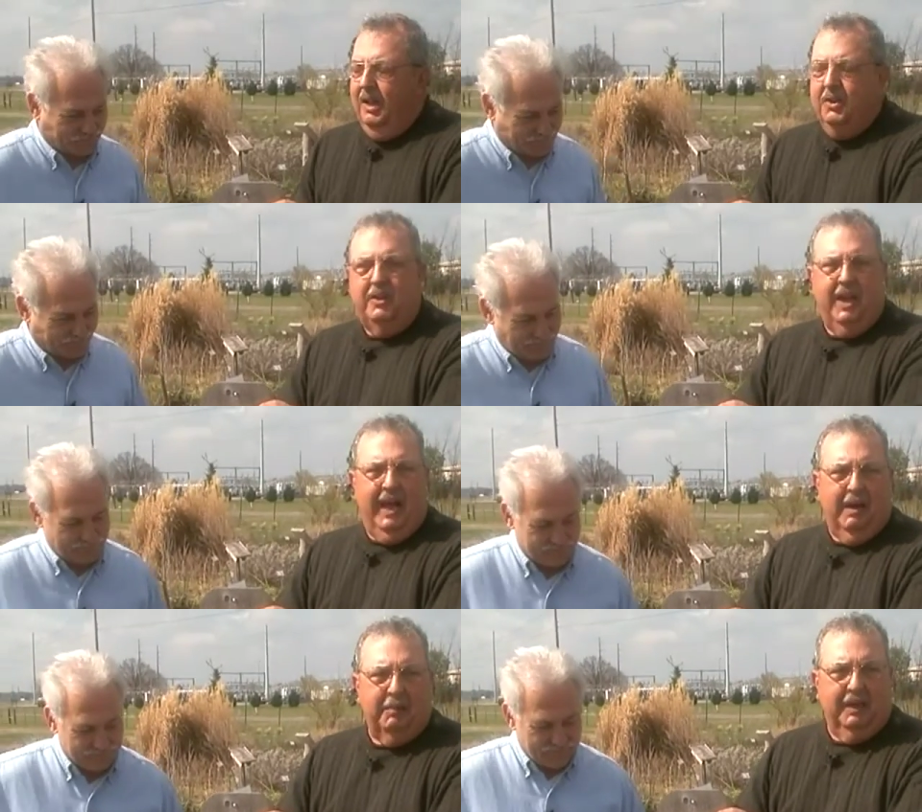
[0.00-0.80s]
Speaker 1: you
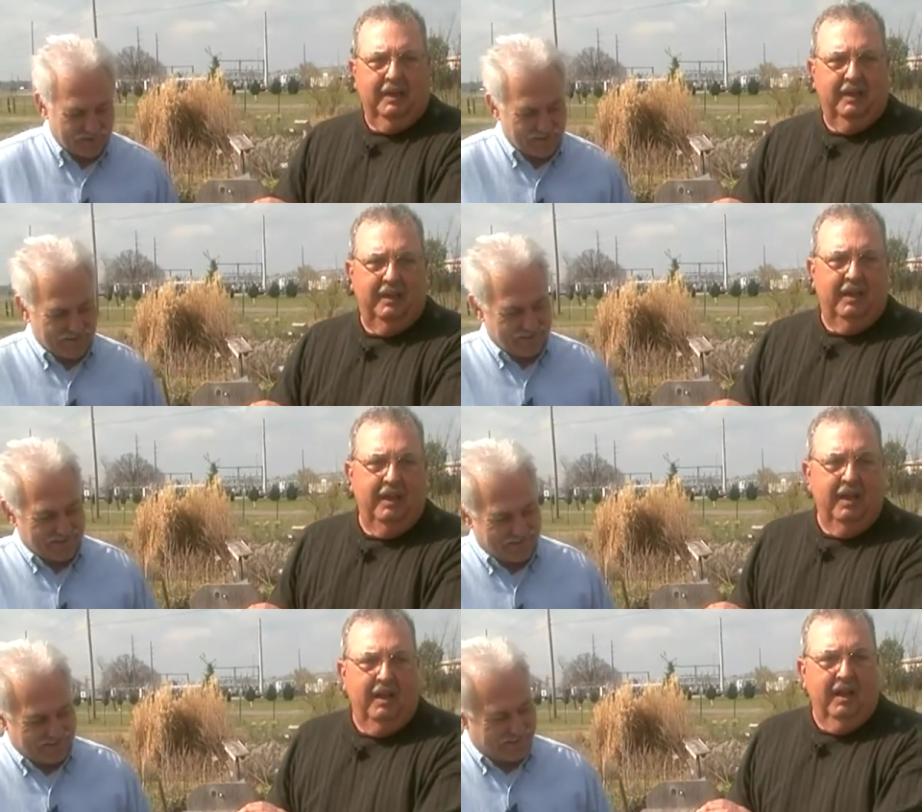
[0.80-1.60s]
tap.
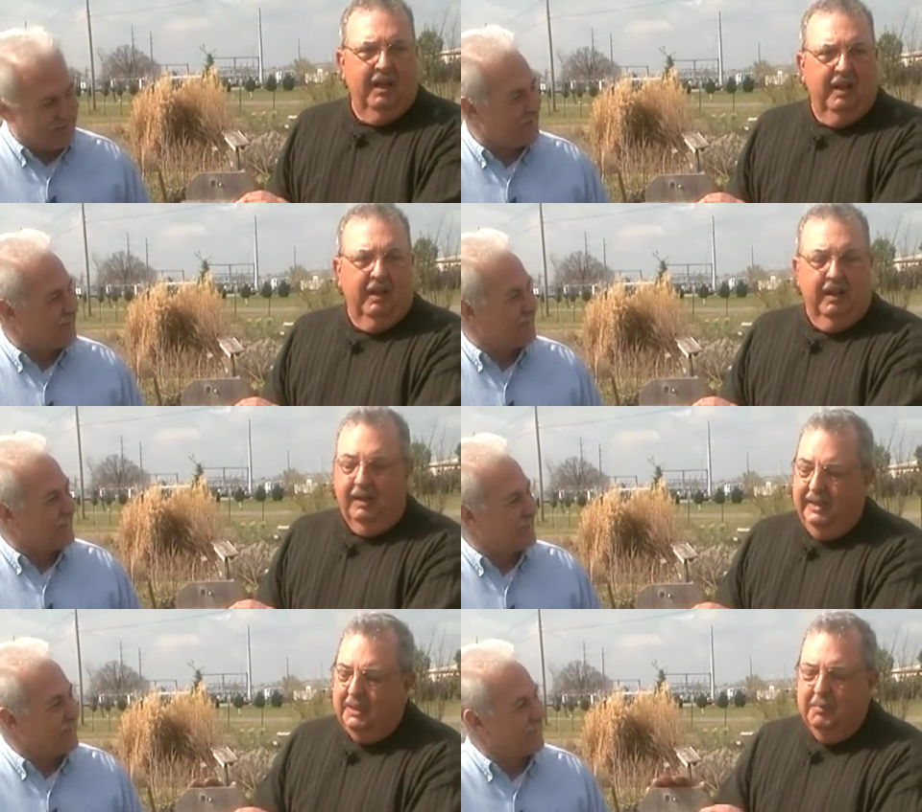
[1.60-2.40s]

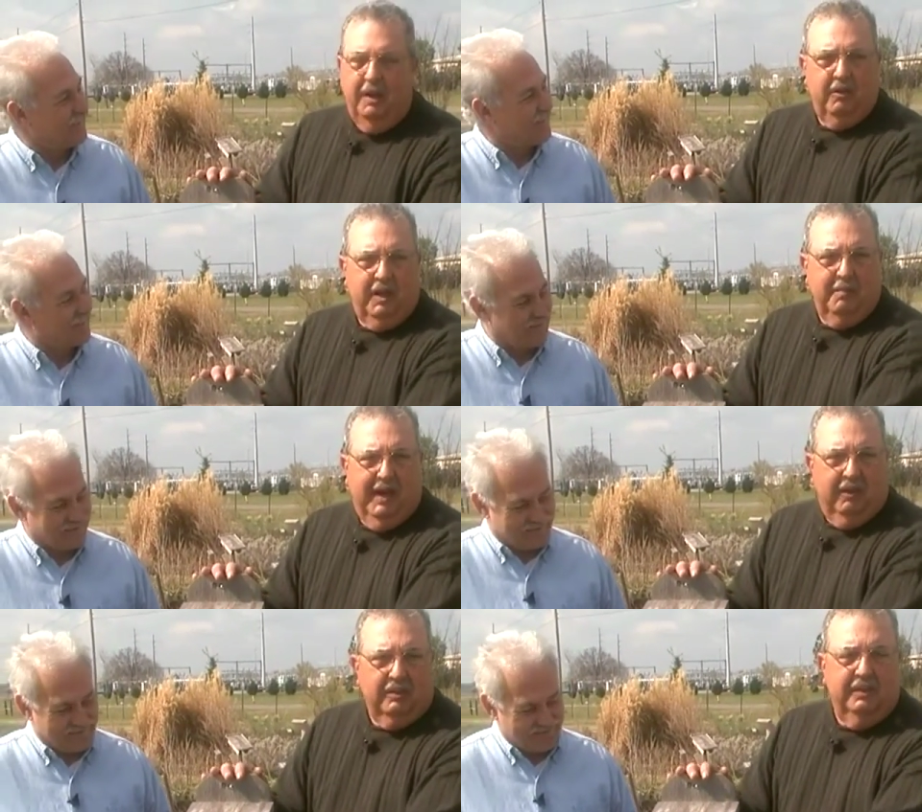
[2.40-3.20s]
Let the mother come
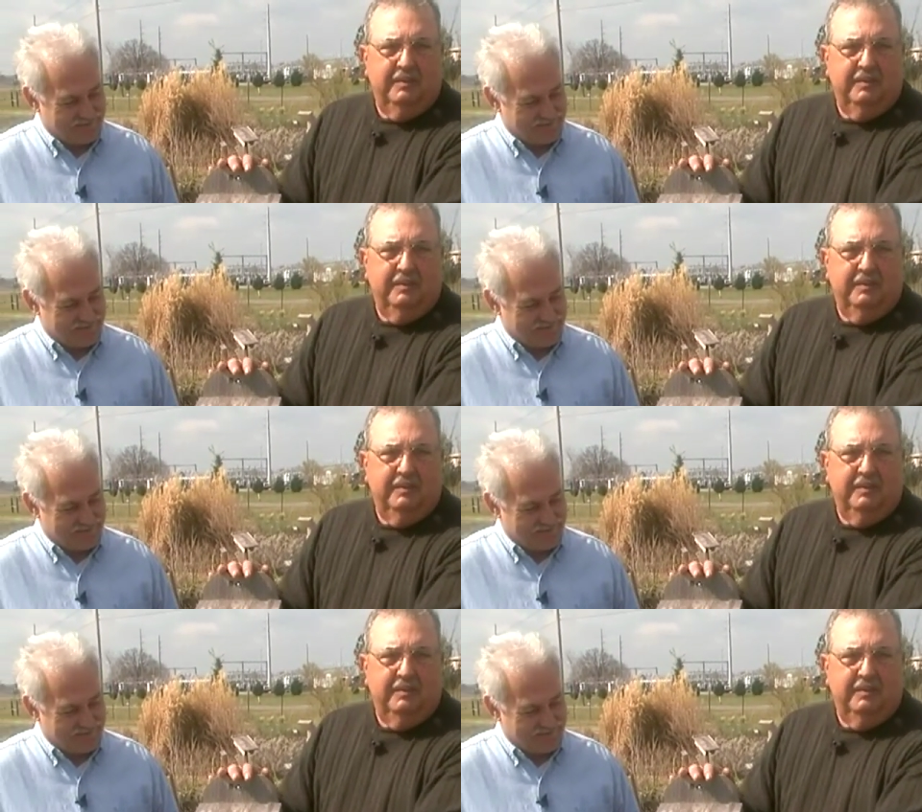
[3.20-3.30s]
out.